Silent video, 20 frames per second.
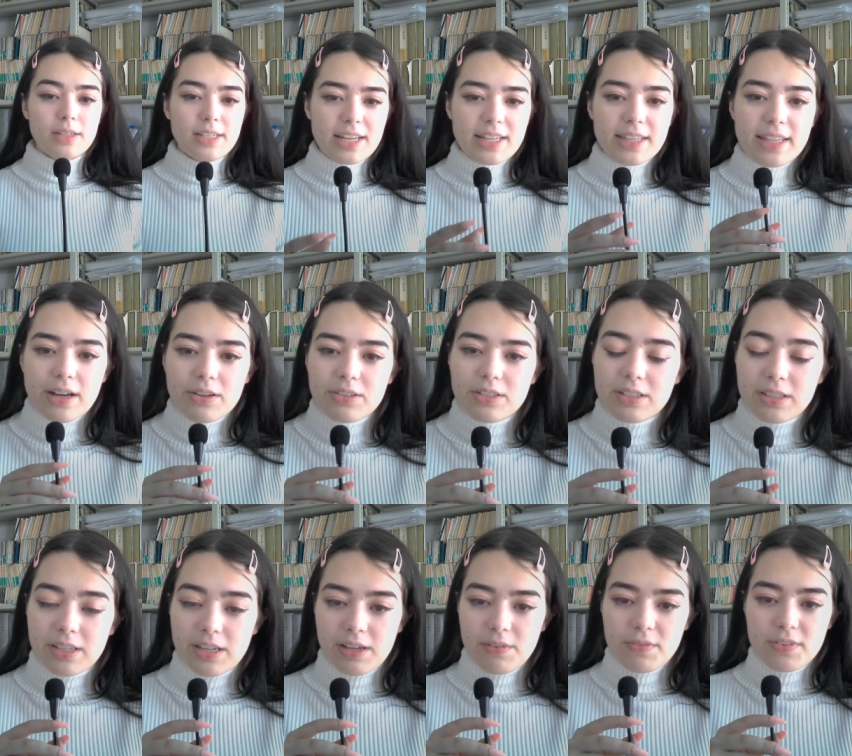10,000
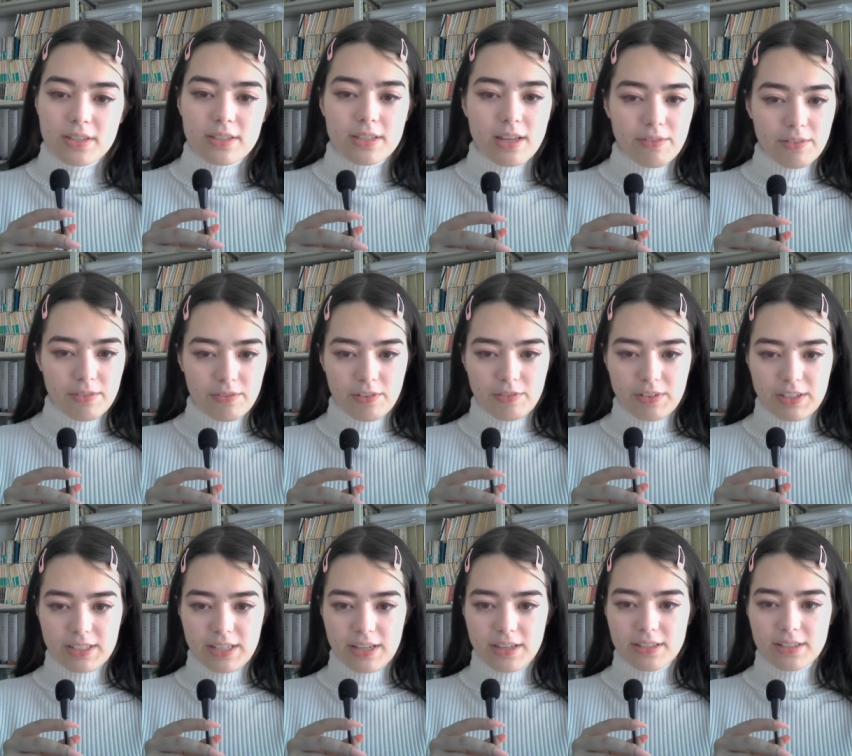Leaves,
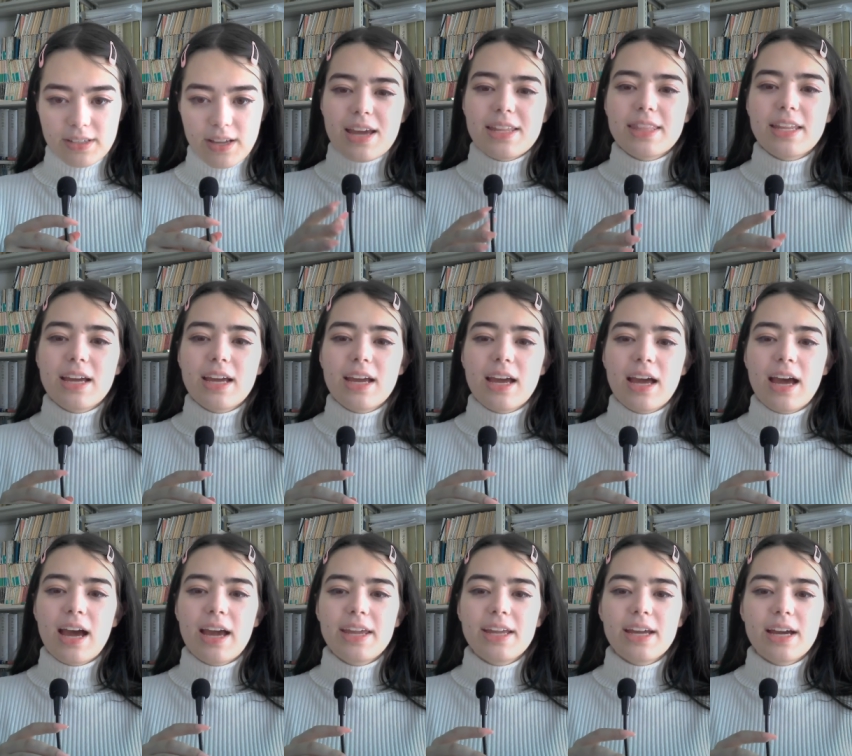756, and the
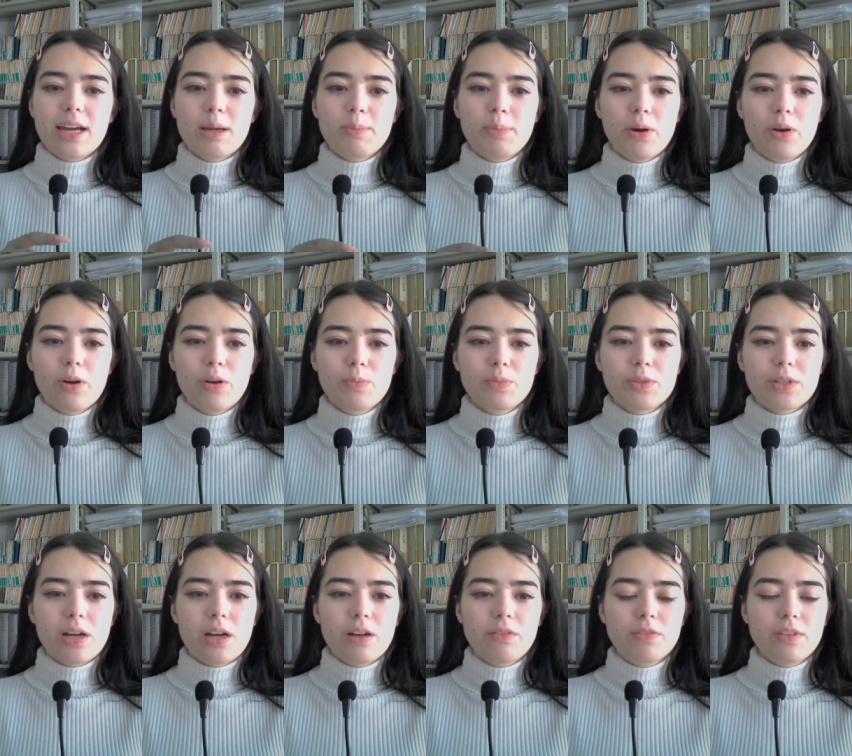haikai poems
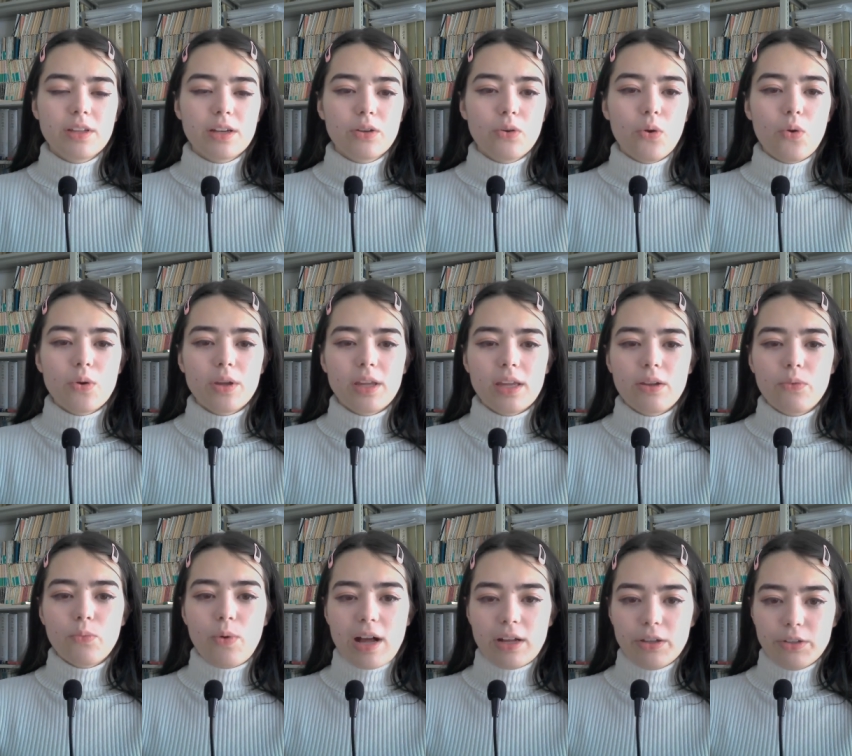of the Kokin
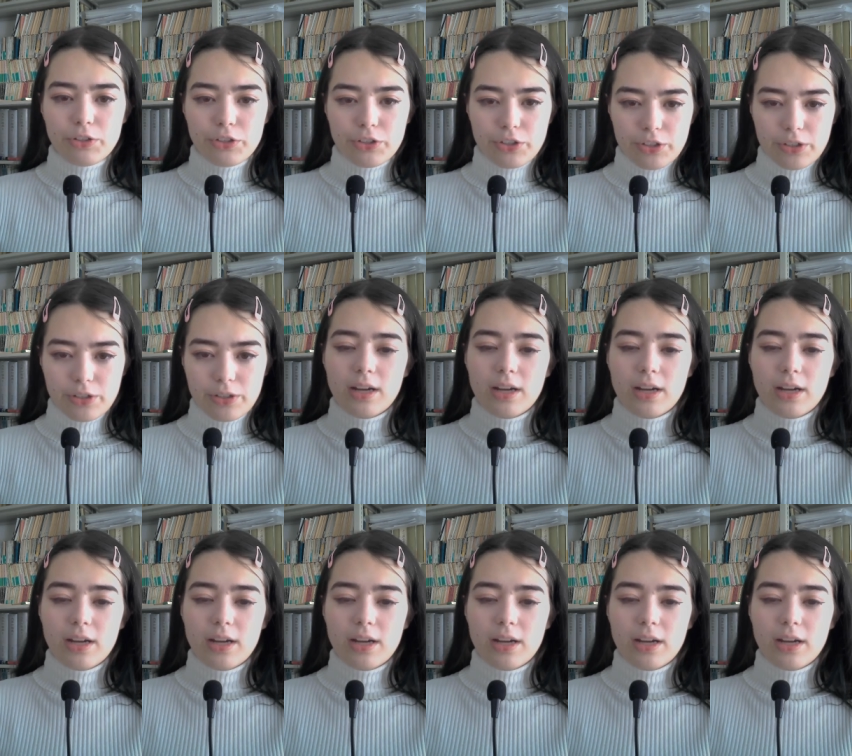Wakashu,